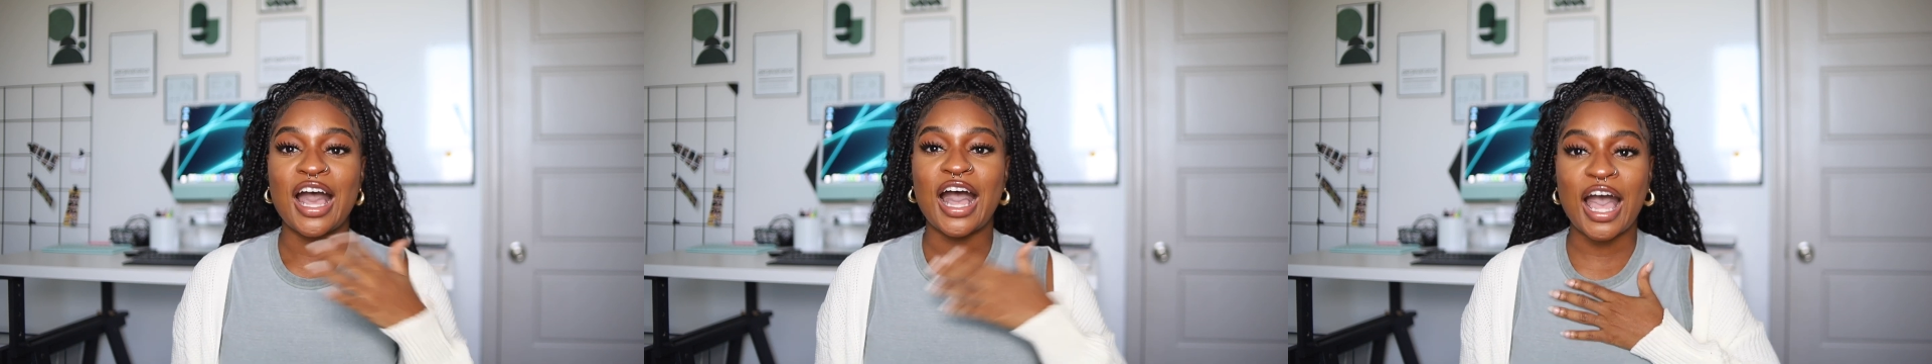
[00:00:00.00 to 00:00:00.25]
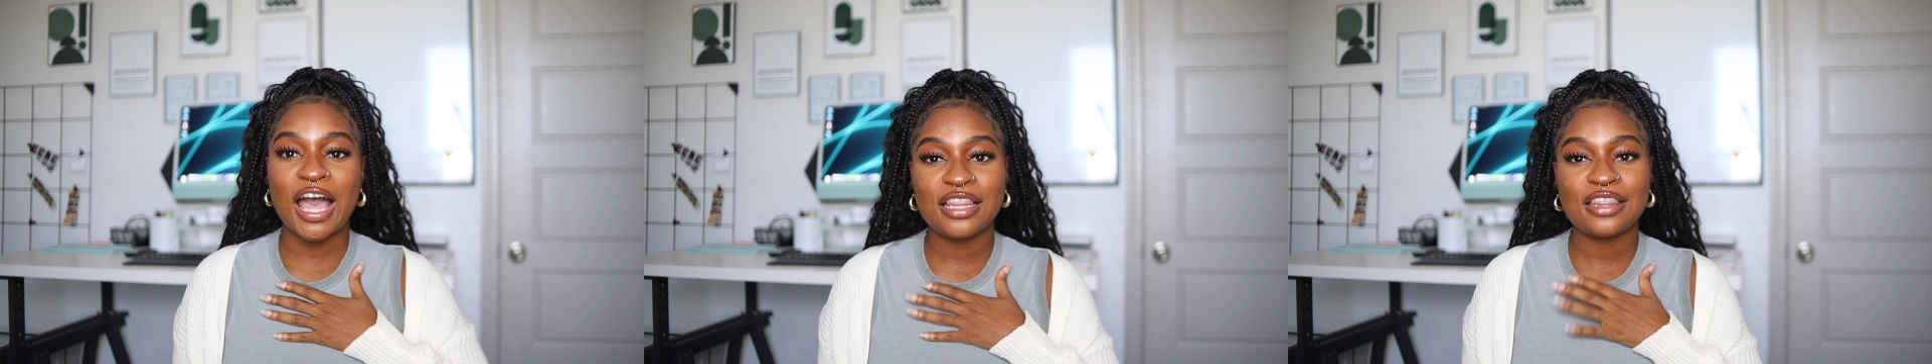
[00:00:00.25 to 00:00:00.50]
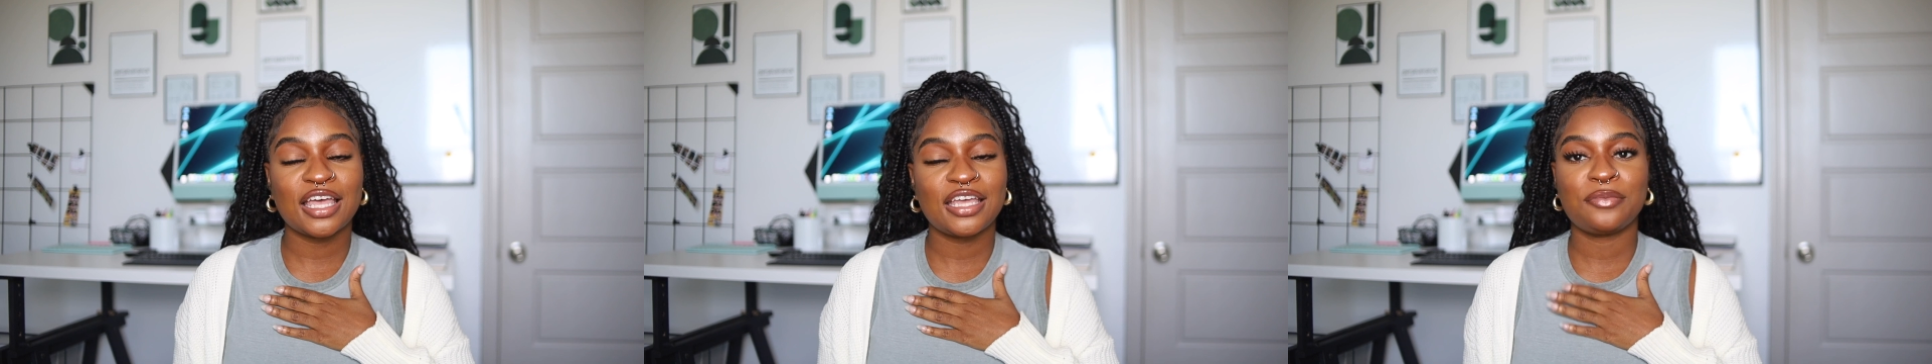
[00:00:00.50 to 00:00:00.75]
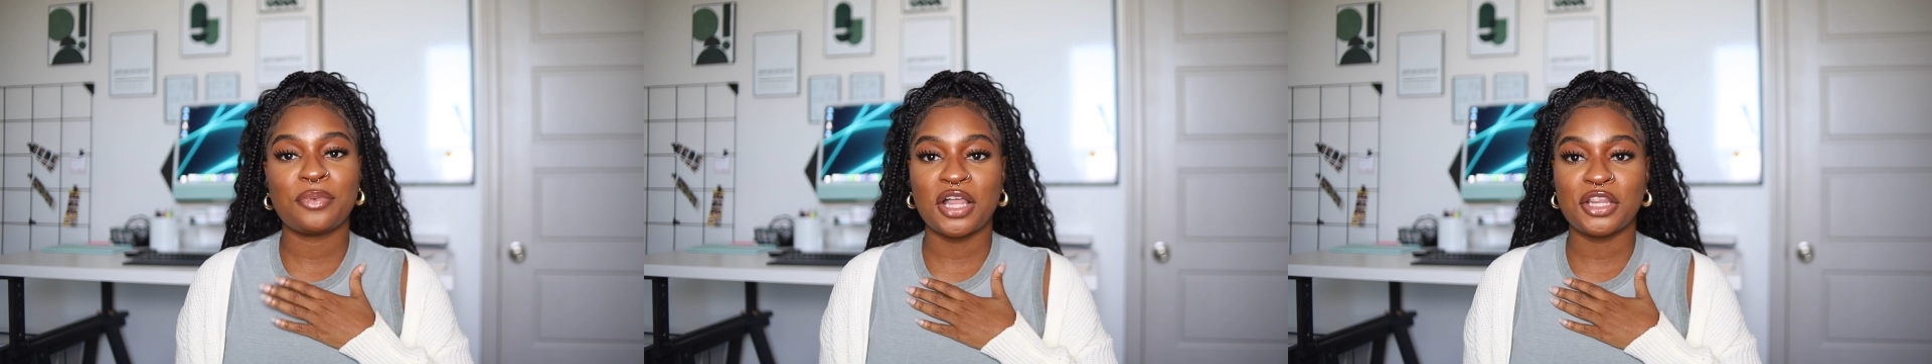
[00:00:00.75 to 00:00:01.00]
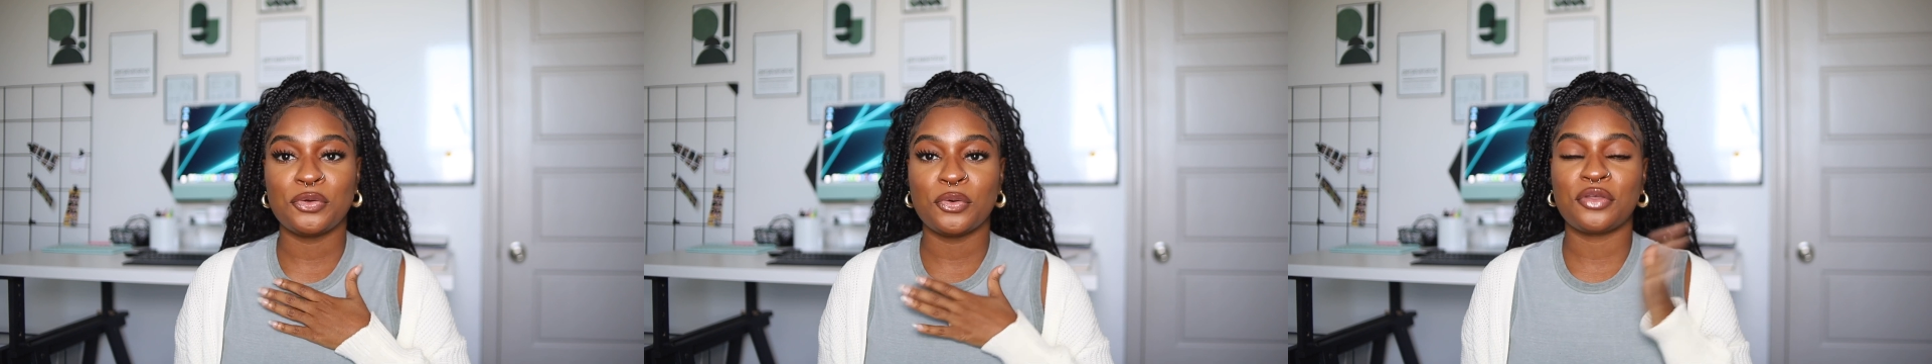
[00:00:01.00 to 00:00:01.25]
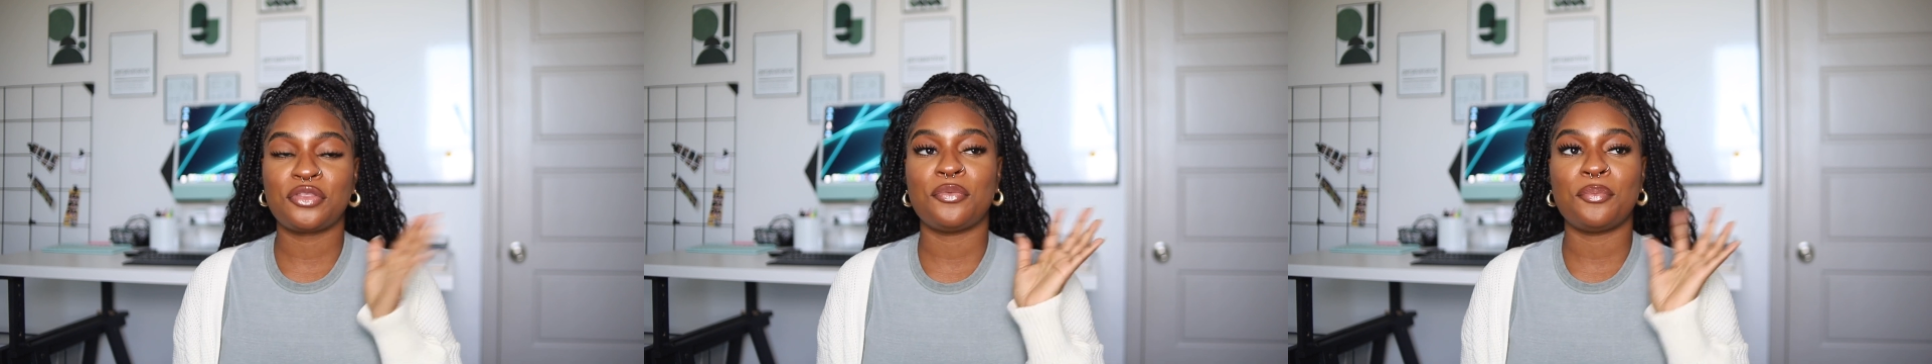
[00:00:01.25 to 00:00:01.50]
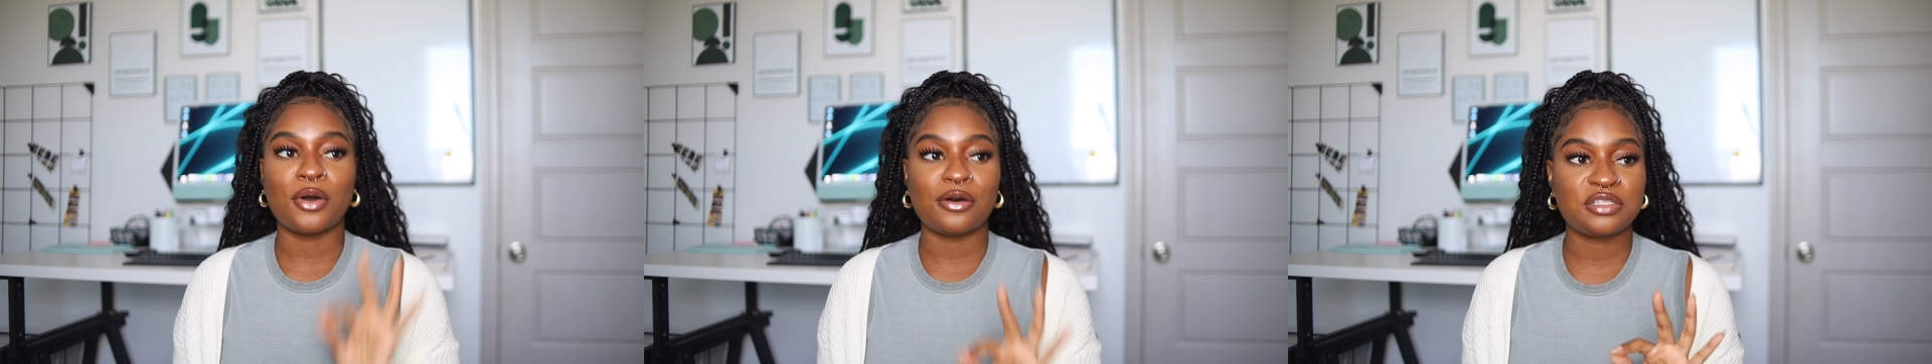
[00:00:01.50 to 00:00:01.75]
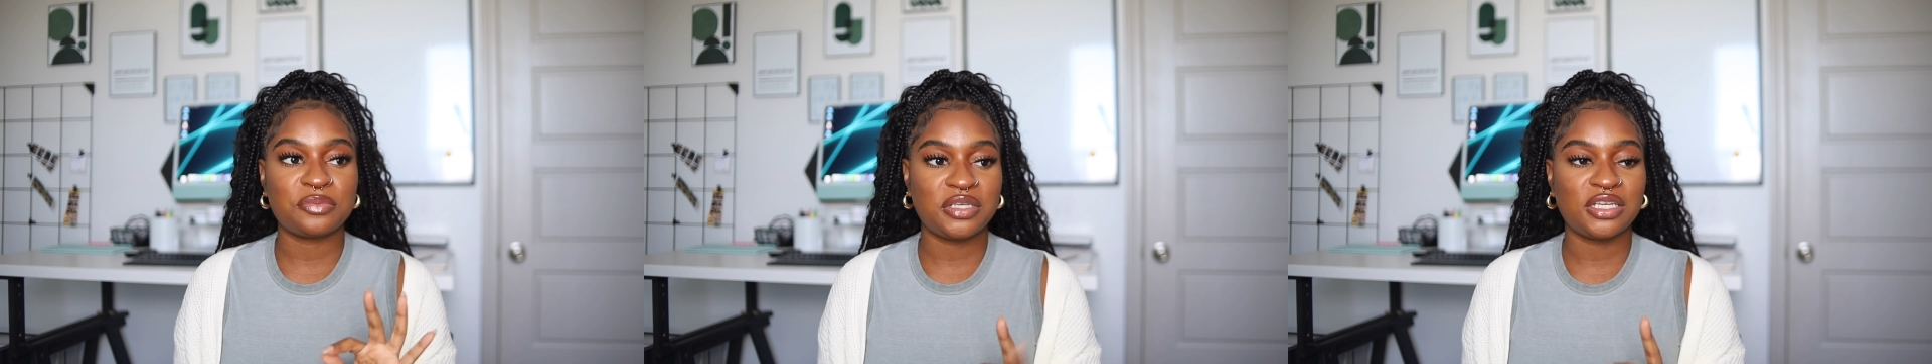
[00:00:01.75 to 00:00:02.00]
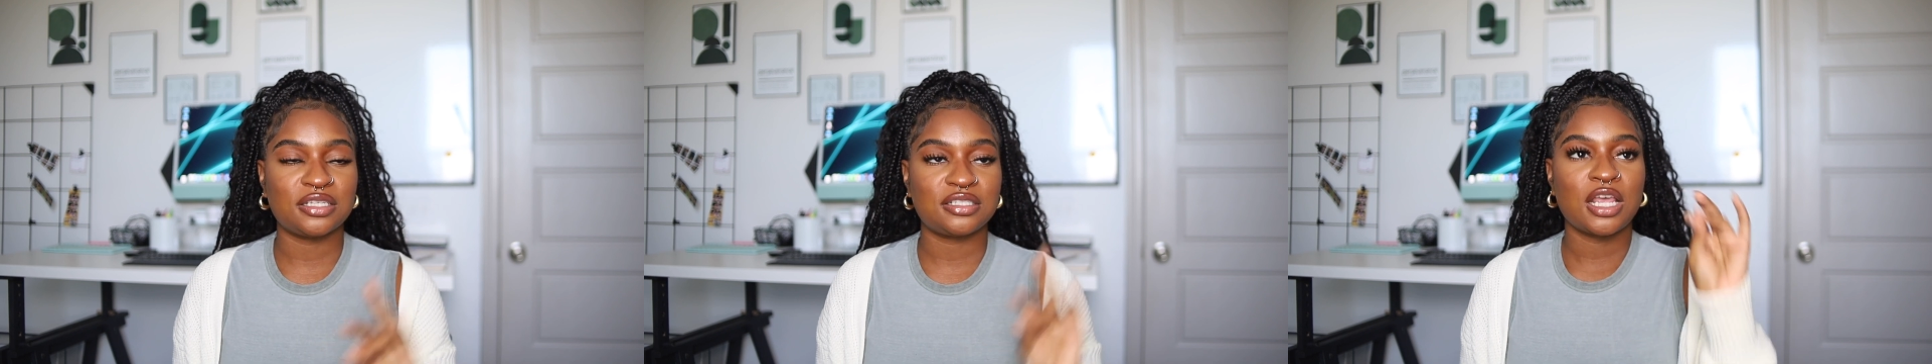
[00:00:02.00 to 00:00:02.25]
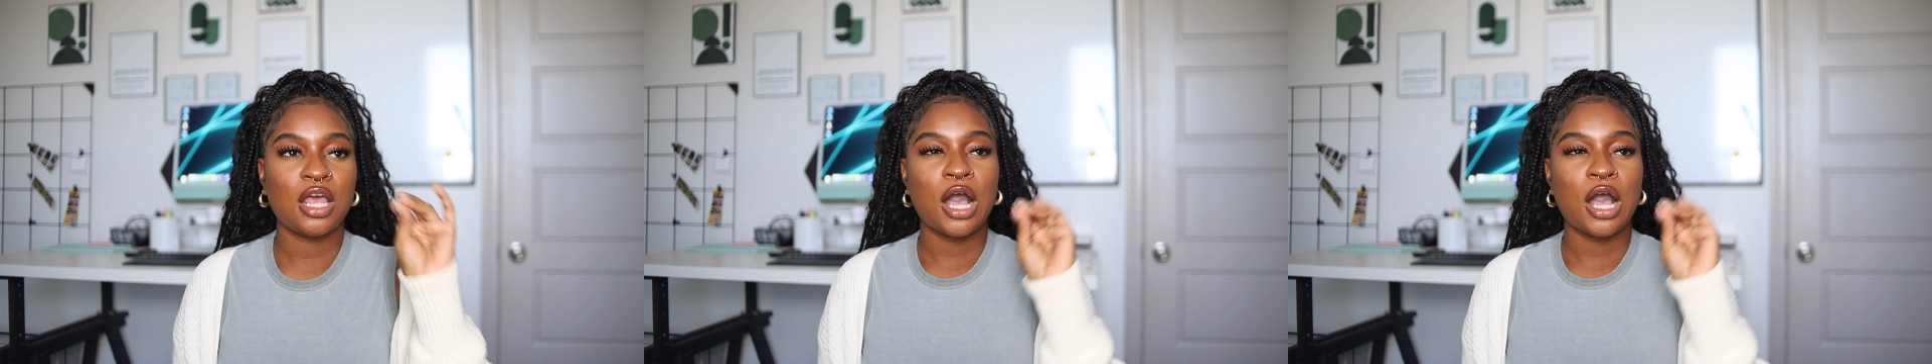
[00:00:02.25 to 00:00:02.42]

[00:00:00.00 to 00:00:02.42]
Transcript: i like polywork the most because